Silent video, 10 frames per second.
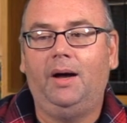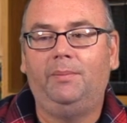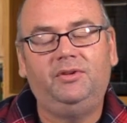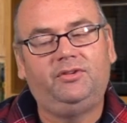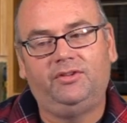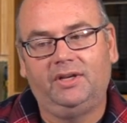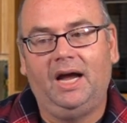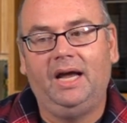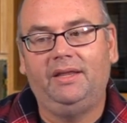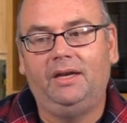This is a
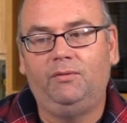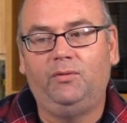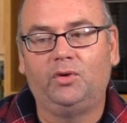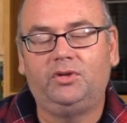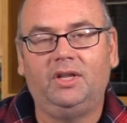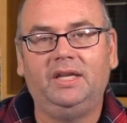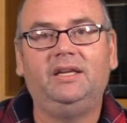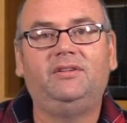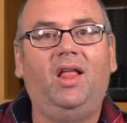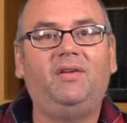guy that unfortunately
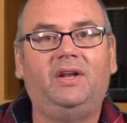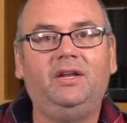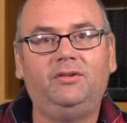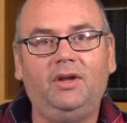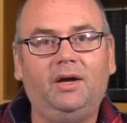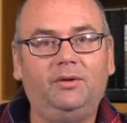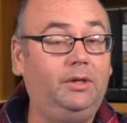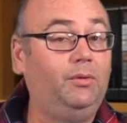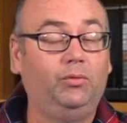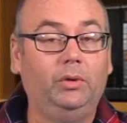his life ended
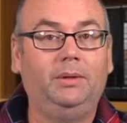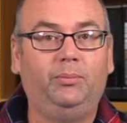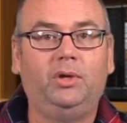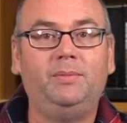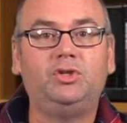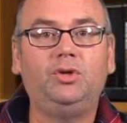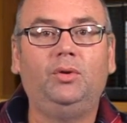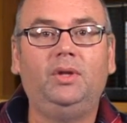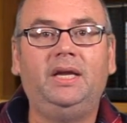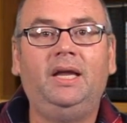really
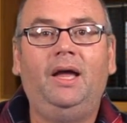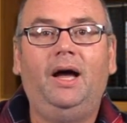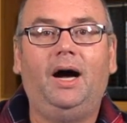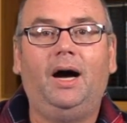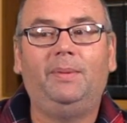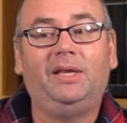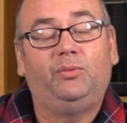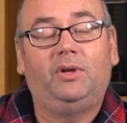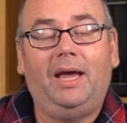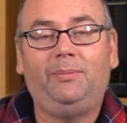prematurely, but that's
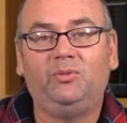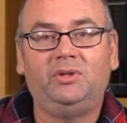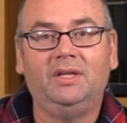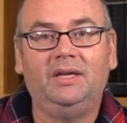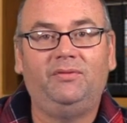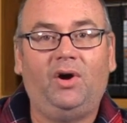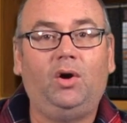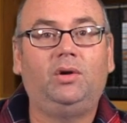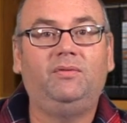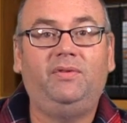what happens when you live
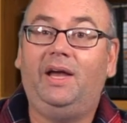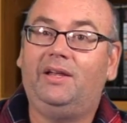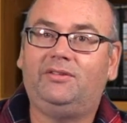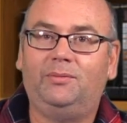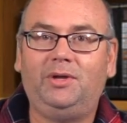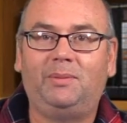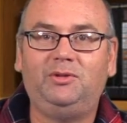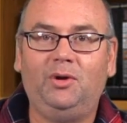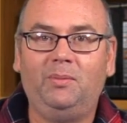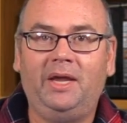hard and fast. Sometimes
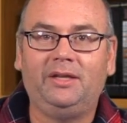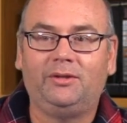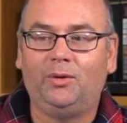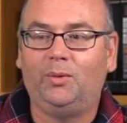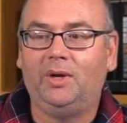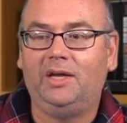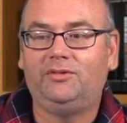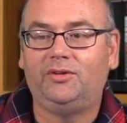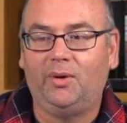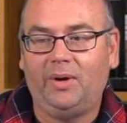you don't make it the whole way.
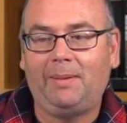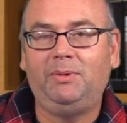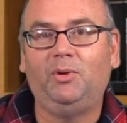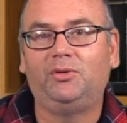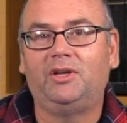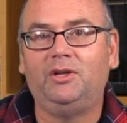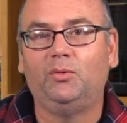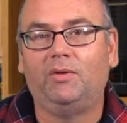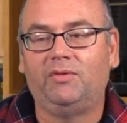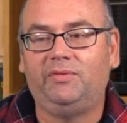So happy birthday to you,
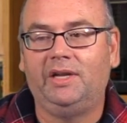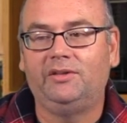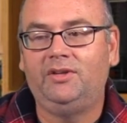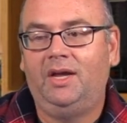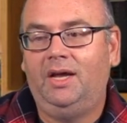River Phoenix.